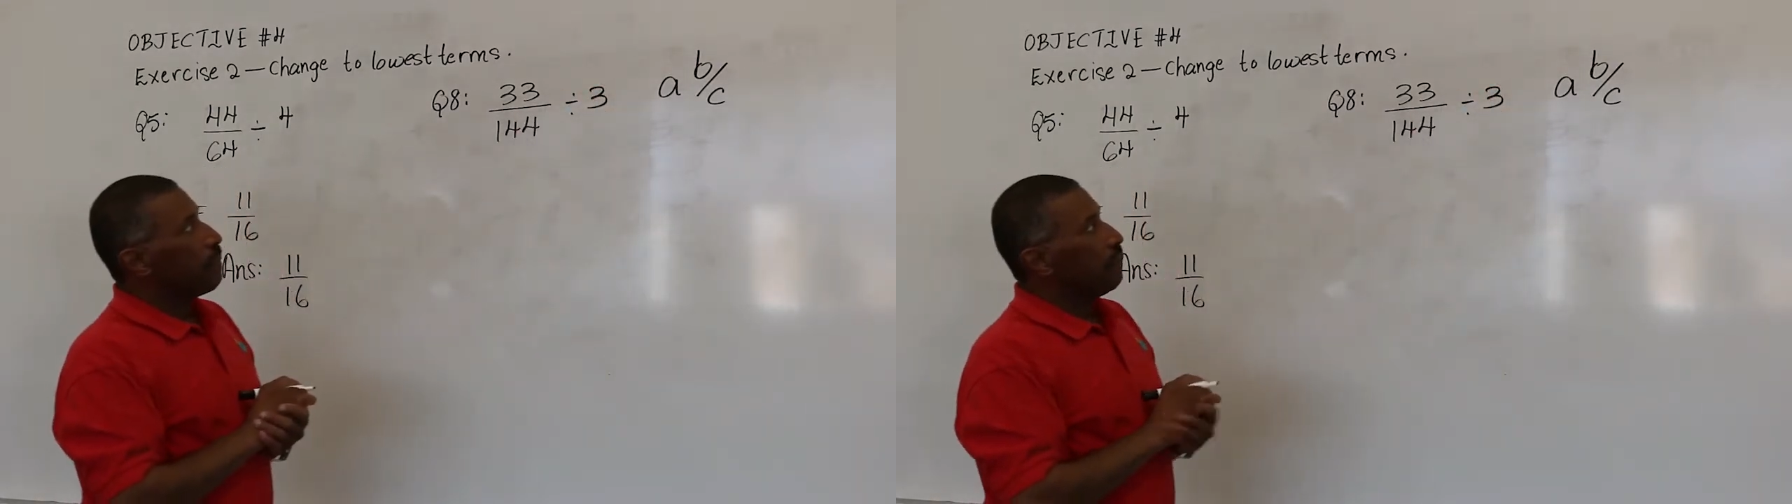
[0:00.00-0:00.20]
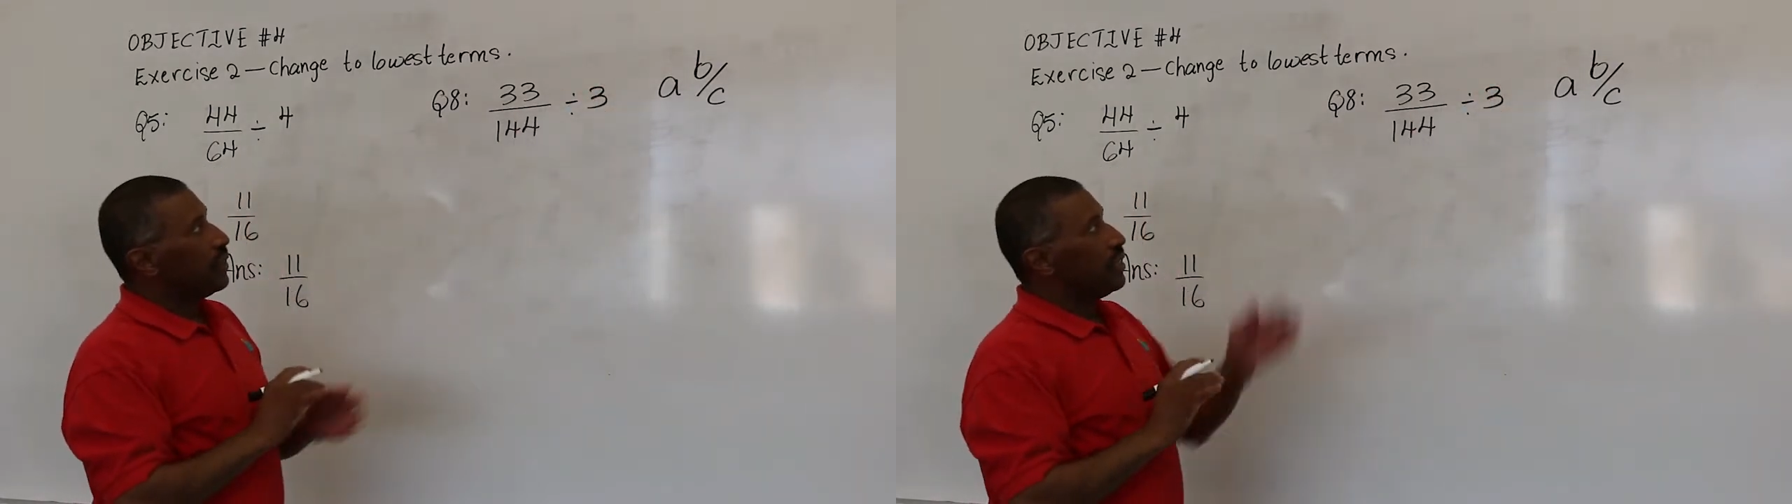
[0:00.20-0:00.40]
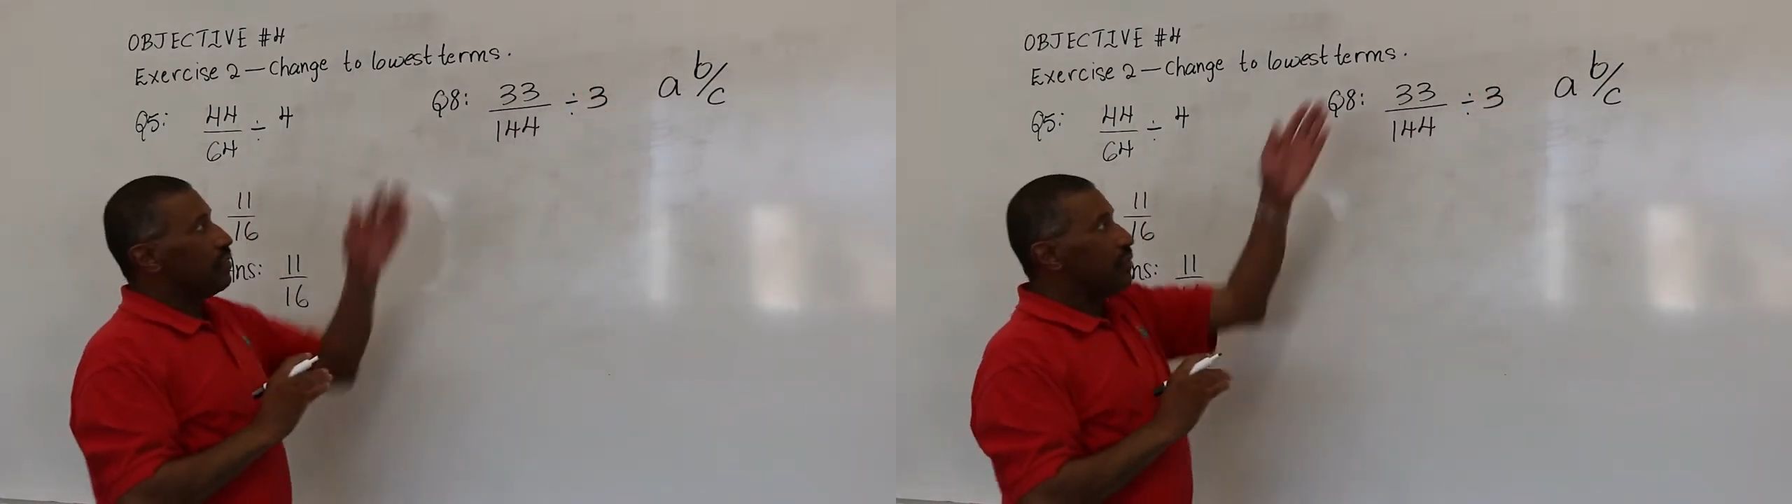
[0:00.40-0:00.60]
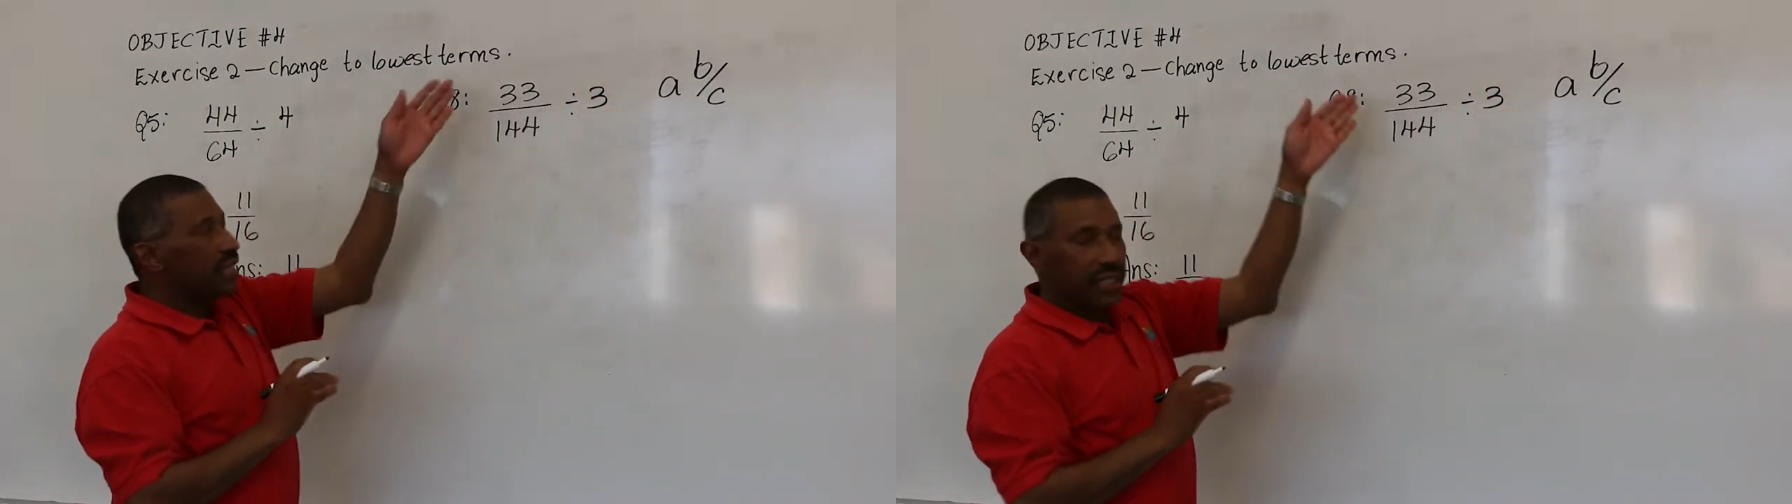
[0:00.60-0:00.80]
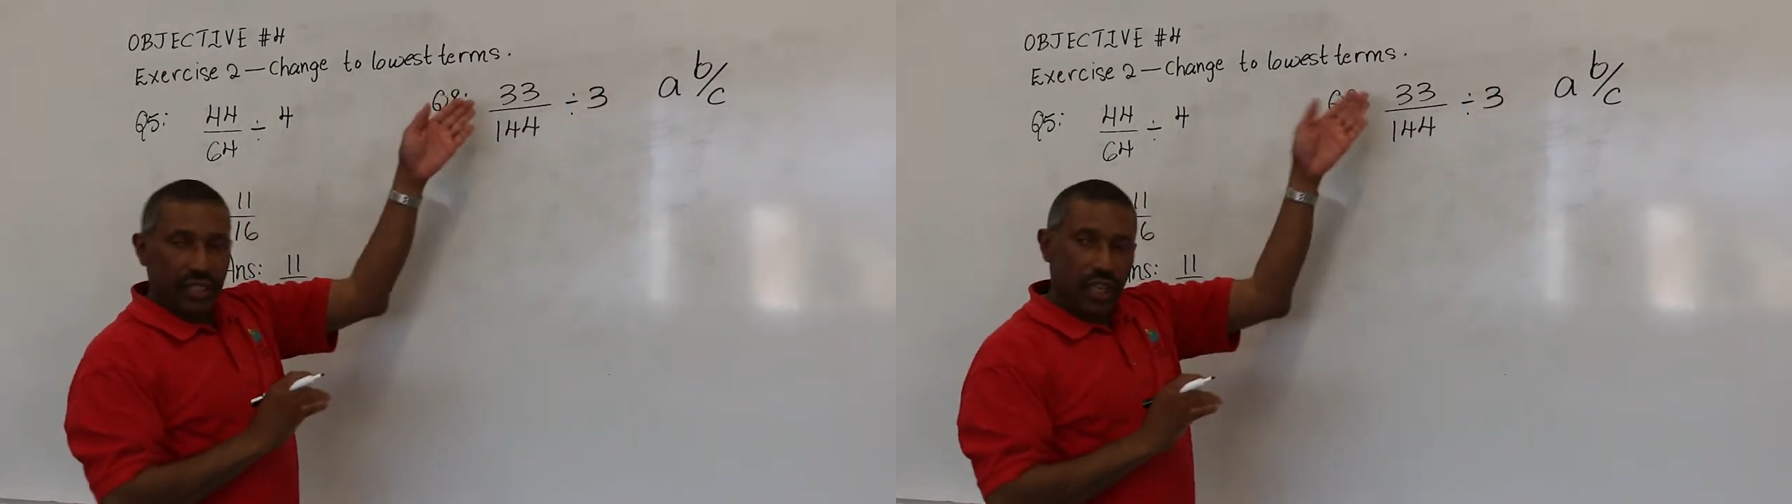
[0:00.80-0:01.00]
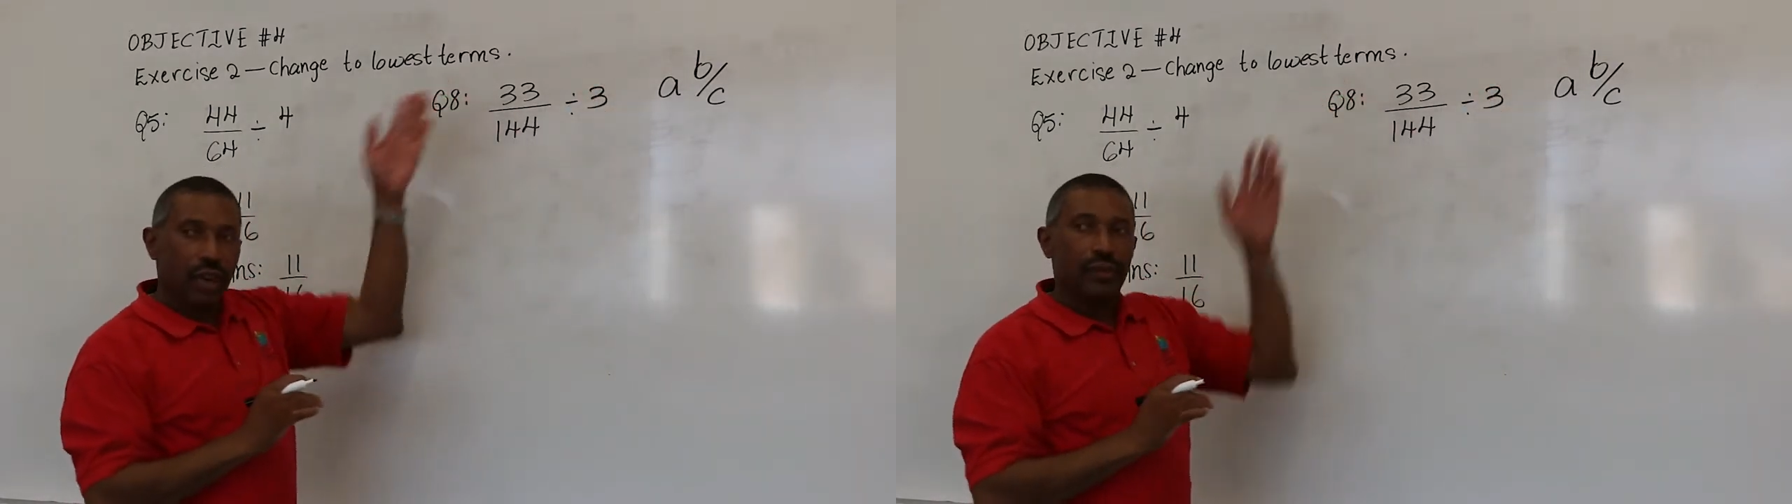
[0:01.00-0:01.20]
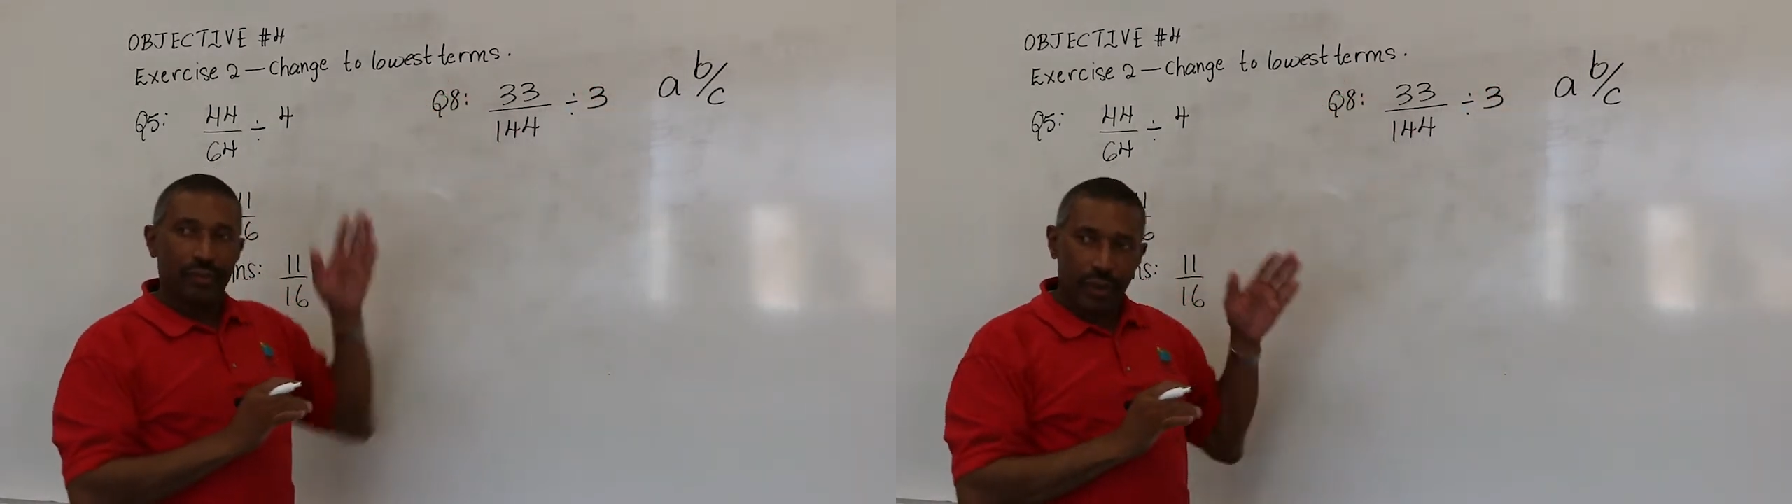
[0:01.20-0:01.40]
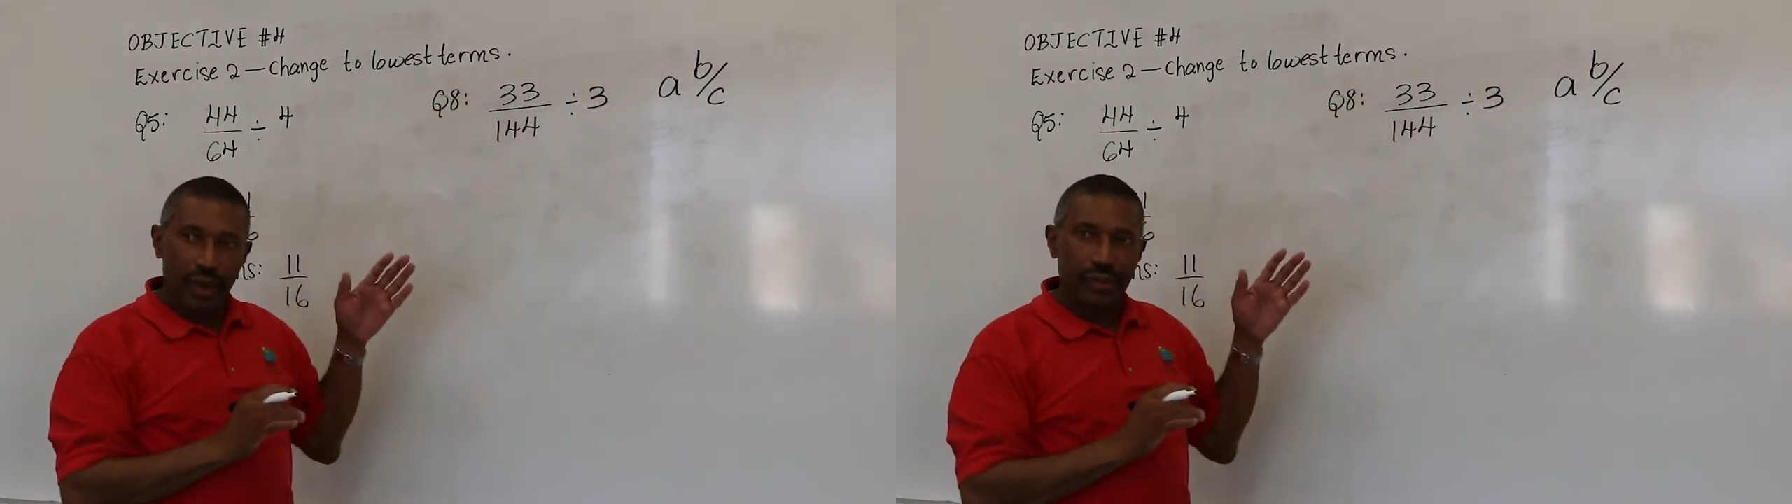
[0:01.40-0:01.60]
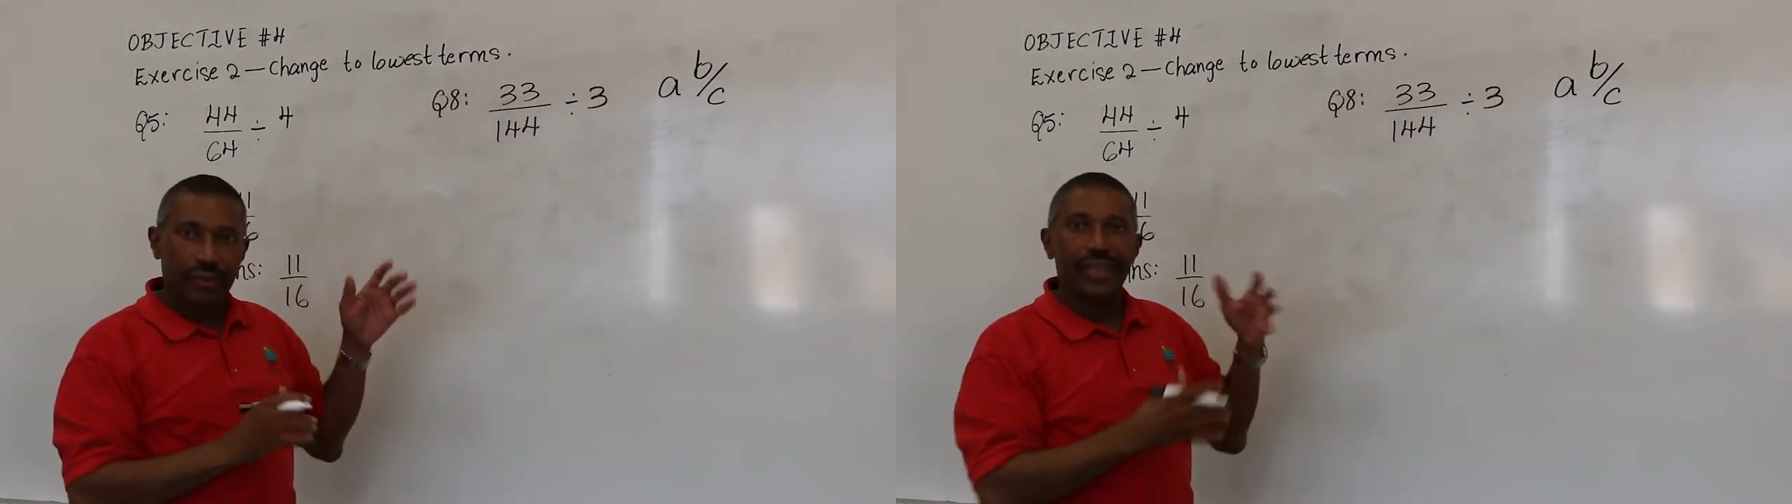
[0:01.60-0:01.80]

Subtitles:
We're going to divide the top and bottom